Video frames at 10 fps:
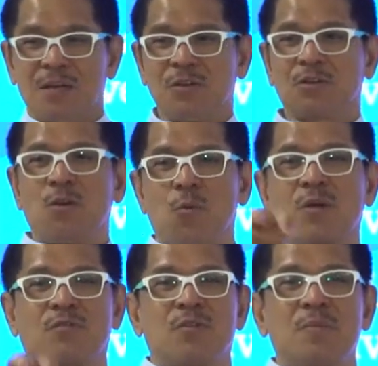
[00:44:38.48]
you go
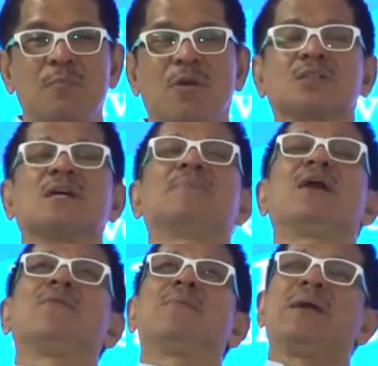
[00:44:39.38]
work for me because I'm
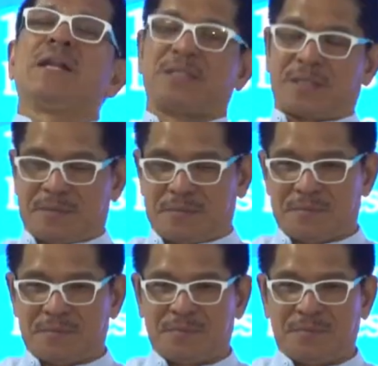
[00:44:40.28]
now a manager.
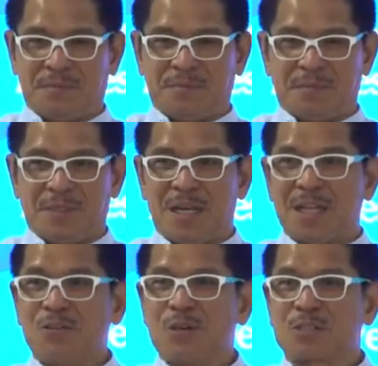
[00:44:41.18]
And
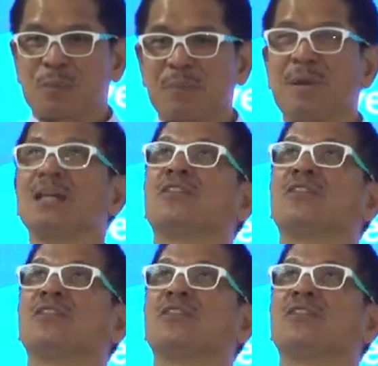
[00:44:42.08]
then you expect money